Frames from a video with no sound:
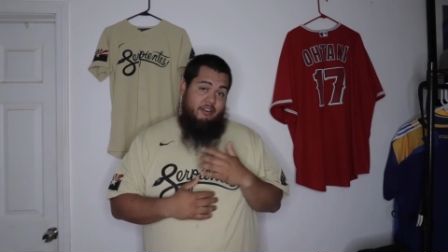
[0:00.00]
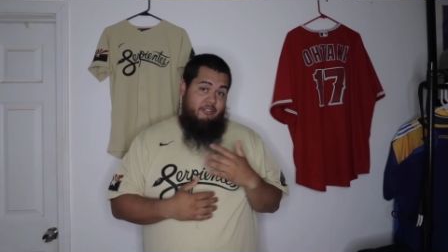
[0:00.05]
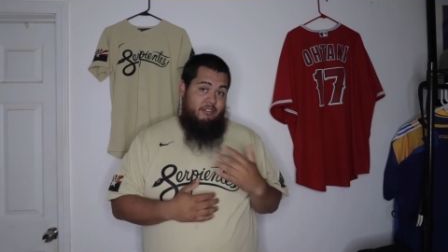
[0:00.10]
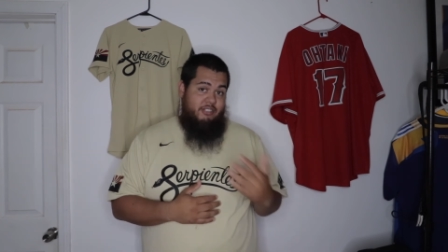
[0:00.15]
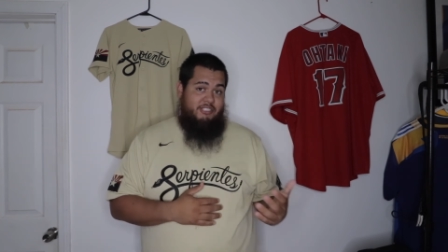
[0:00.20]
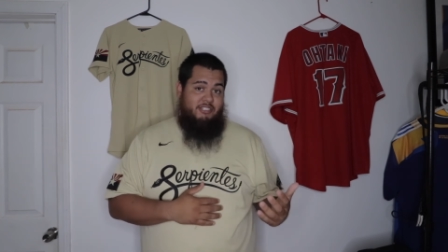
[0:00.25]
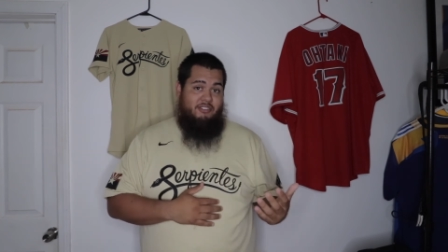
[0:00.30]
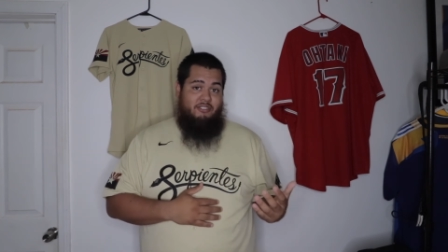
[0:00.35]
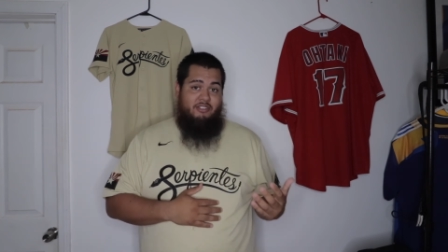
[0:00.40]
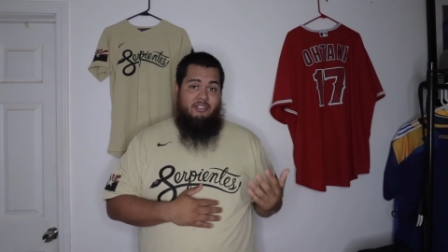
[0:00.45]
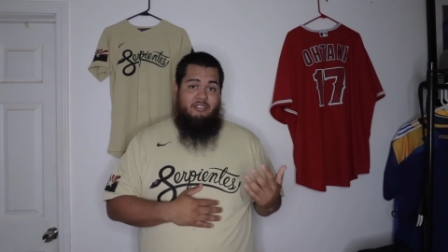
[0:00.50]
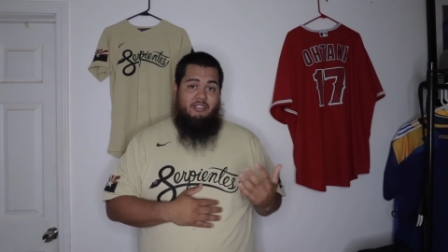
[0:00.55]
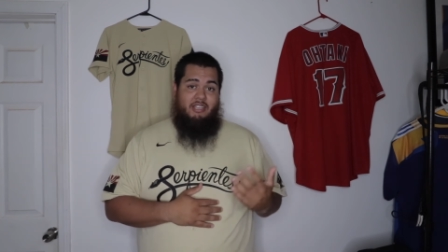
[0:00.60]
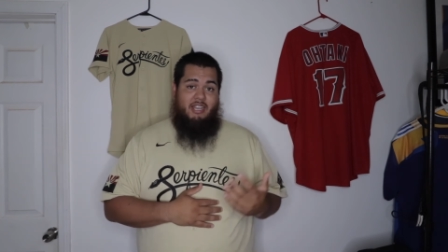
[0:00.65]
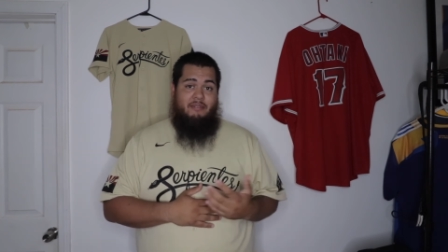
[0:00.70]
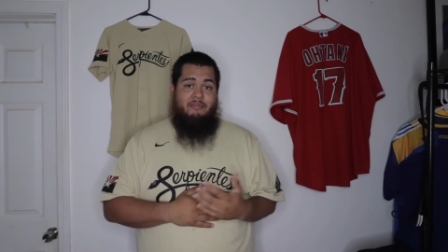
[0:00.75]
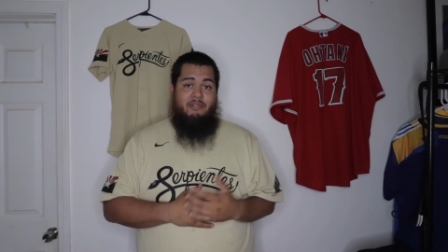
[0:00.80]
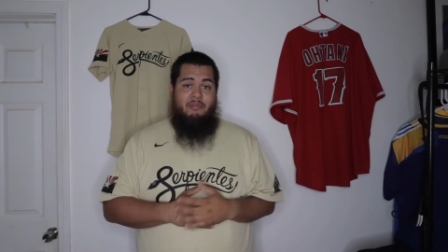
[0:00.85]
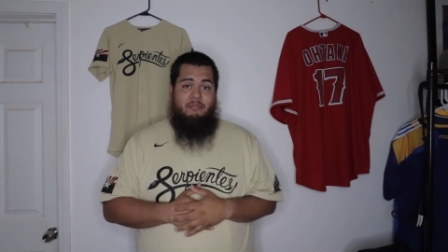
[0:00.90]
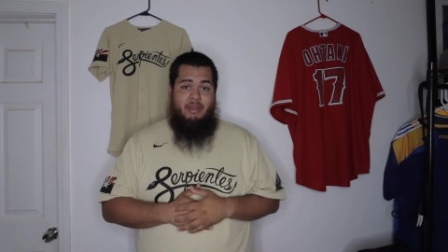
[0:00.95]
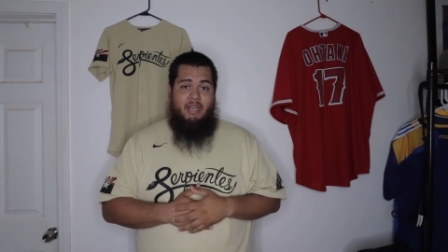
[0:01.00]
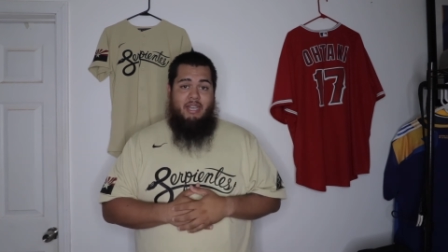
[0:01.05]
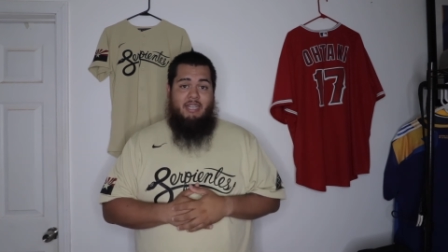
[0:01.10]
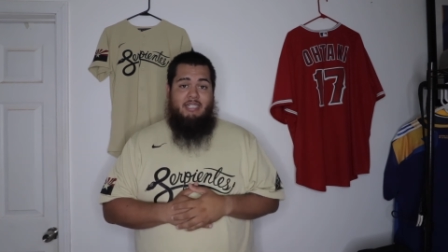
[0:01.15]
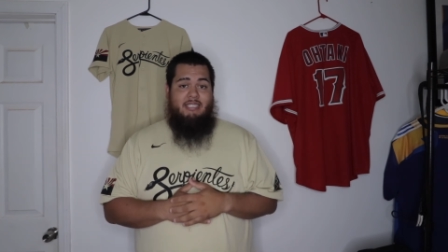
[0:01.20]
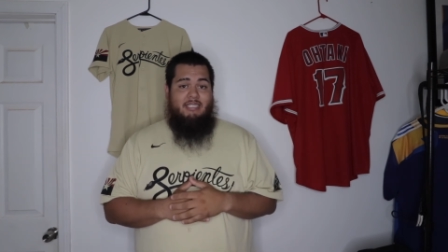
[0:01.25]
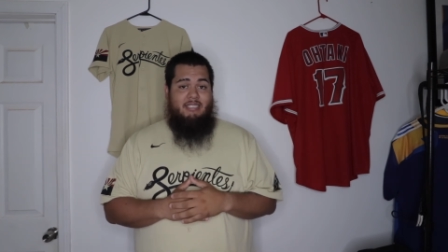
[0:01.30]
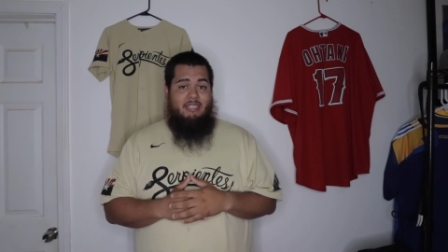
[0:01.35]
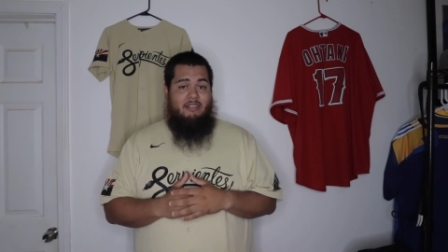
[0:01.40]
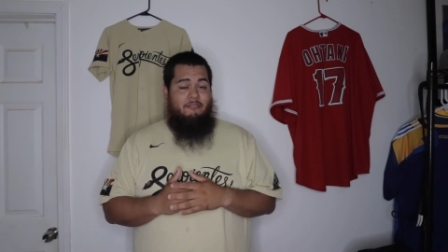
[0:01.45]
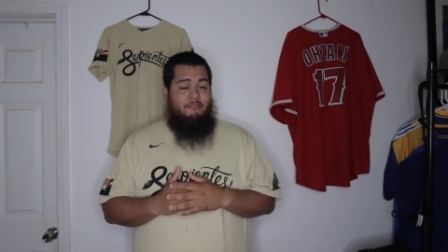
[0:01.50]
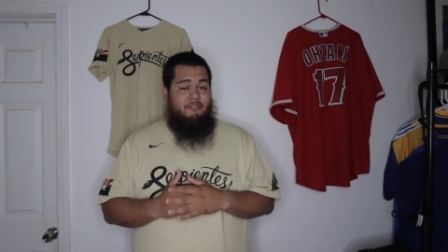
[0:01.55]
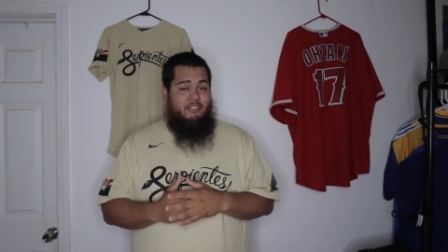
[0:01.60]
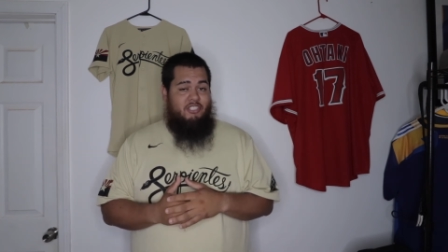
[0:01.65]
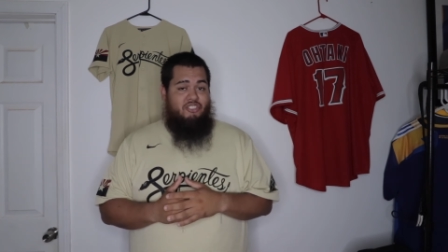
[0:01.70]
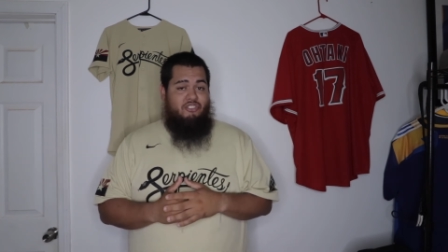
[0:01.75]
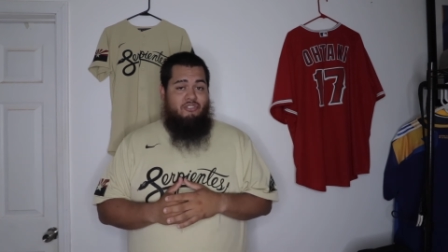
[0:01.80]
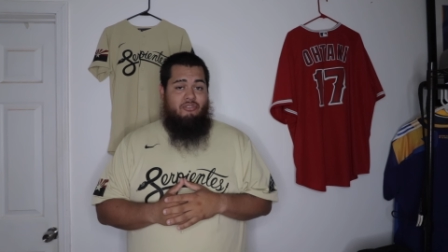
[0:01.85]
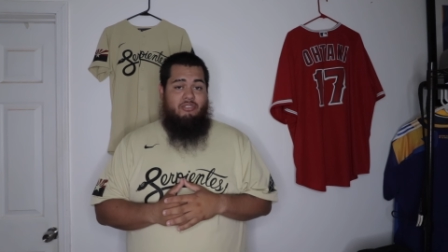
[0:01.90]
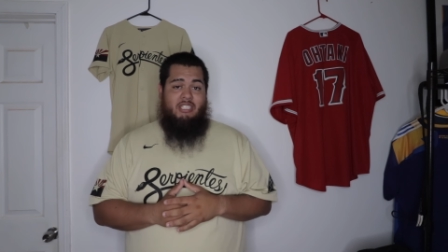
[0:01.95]
Arizona Diamondbacks
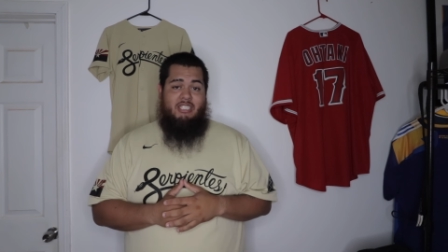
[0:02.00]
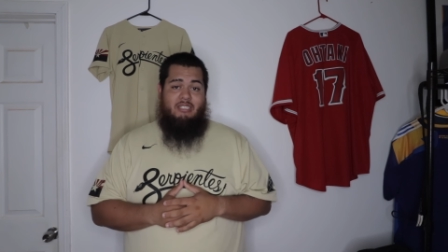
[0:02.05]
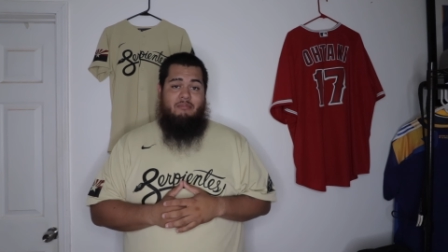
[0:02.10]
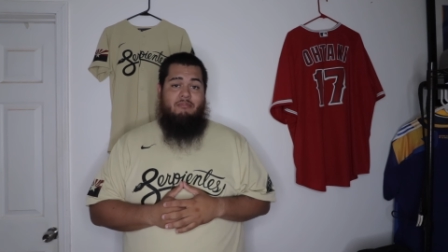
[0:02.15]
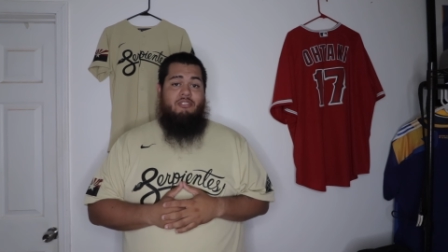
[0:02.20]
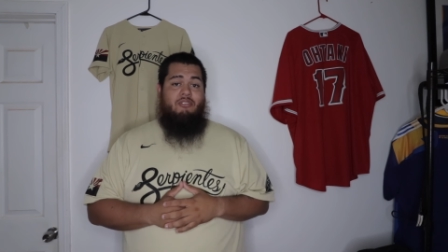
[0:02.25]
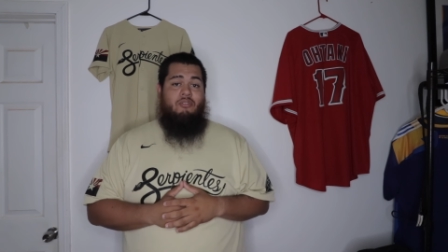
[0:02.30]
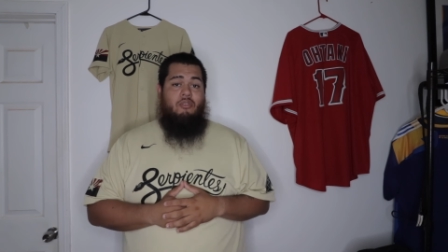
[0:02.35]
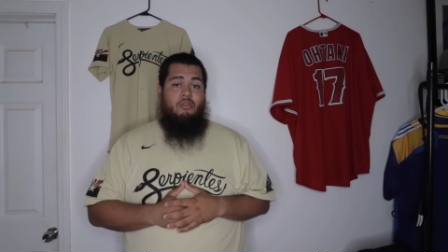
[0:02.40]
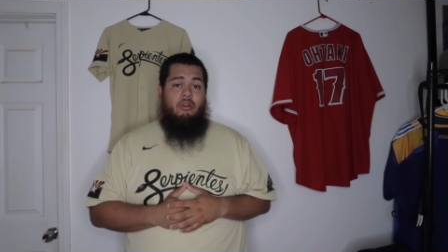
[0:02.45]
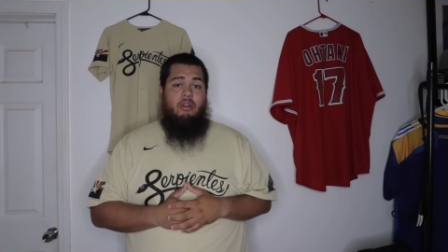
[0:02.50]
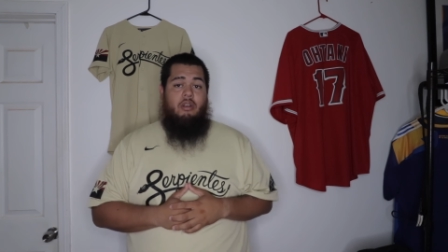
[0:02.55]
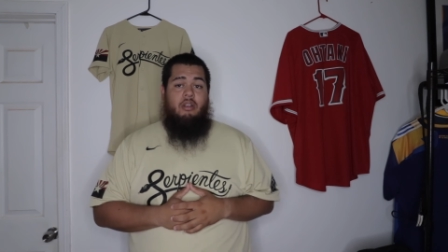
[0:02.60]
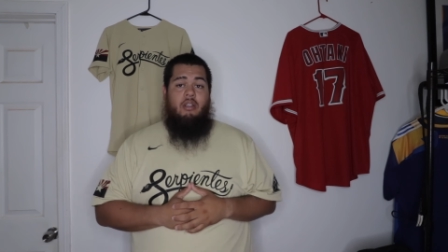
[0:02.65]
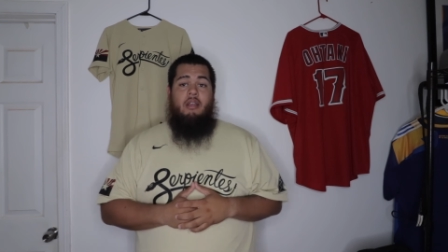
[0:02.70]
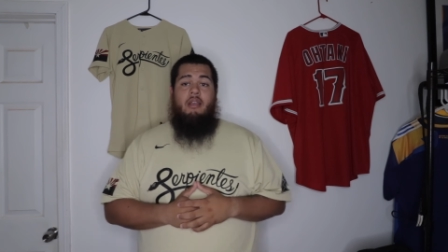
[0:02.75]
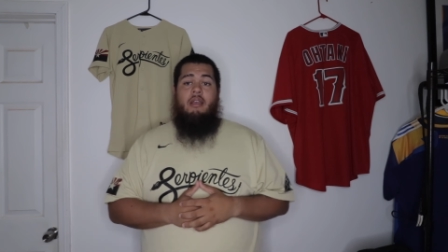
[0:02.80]
official team store.